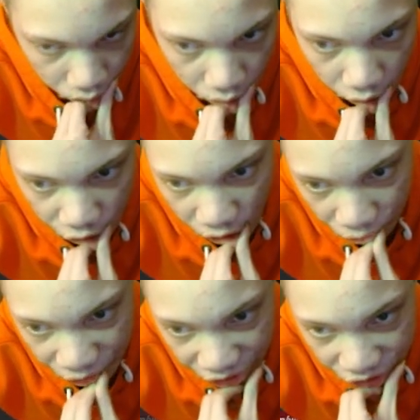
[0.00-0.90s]
So if
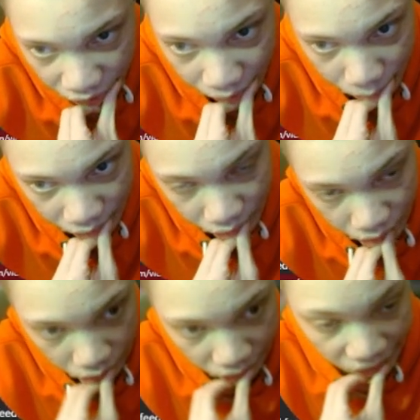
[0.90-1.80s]
you need scripts,
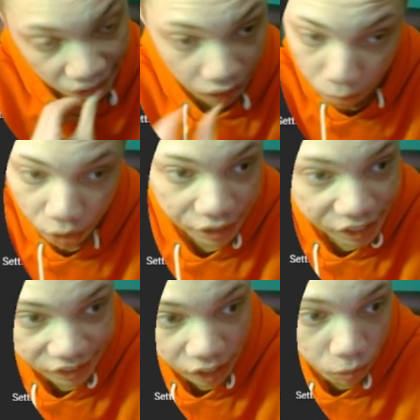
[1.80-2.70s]
and I'm going to
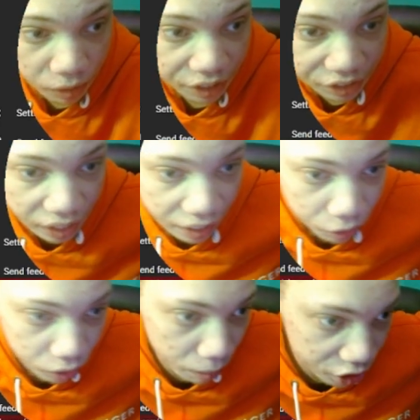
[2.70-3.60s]
test out one of these angles
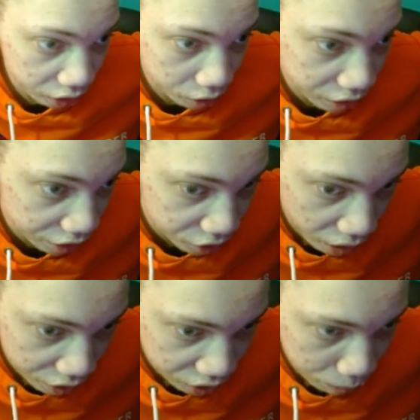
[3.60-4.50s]
on my channel today so y'all
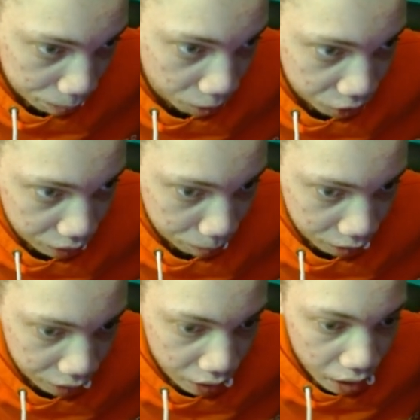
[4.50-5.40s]
can see me post it, but